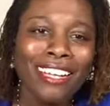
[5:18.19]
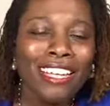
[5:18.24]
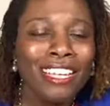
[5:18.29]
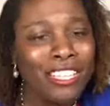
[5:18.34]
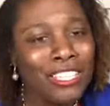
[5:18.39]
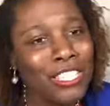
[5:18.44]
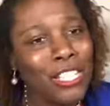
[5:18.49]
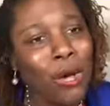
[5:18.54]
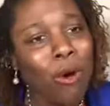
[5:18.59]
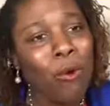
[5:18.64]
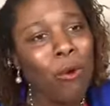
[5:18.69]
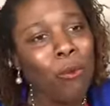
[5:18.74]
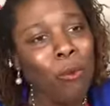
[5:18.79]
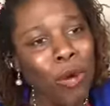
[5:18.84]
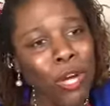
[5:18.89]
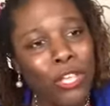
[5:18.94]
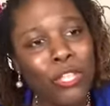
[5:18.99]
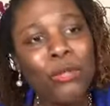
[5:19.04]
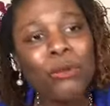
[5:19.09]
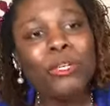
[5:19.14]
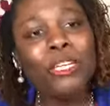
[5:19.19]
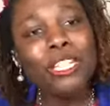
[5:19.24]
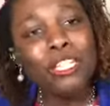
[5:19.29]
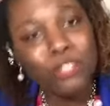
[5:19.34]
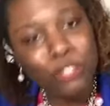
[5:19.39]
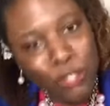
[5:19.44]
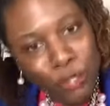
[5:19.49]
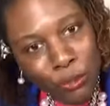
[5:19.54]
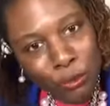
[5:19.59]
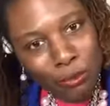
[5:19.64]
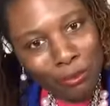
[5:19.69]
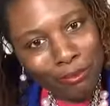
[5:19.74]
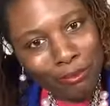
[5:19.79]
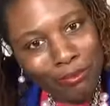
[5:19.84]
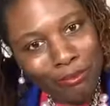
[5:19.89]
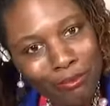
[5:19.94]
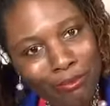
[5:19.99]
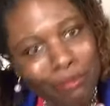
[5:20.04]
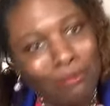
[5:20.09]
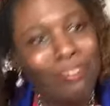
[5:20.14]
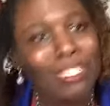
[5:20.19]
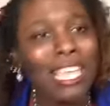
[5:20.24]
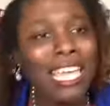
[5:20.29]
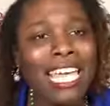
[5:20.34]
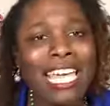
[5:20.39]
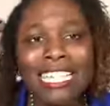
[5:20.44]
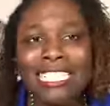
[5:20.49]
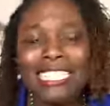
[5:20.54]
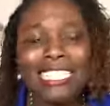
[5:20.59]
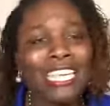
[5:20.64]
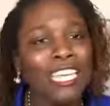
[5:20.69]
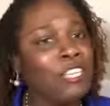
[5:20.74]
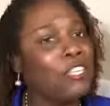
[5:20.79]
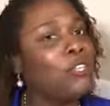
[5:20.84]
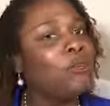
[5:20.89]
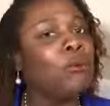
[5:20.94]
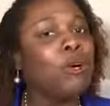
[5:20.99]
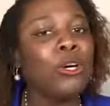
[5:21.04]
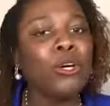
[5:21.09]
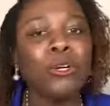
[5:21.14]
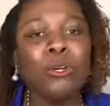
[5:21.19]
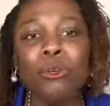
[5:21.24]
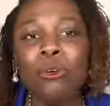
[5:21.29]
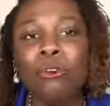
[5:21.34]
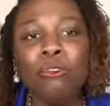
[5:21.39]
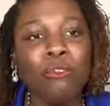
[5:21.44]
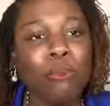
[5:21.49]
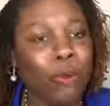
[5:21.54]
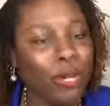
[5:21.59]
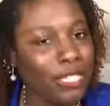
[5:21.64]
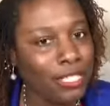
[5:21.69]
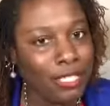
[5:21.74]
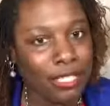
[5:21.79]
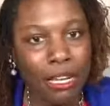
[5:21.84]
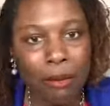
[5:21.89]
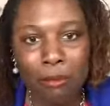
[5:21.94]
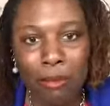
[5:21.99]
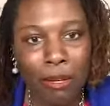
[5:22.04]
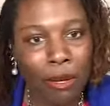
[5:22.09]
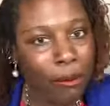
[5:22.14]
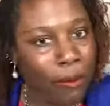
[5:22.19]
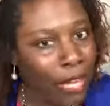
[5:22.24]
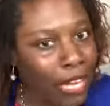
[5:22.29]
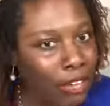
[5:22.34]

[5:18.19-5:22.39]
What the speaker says: So what you can do is get you a Google Voice number, okay?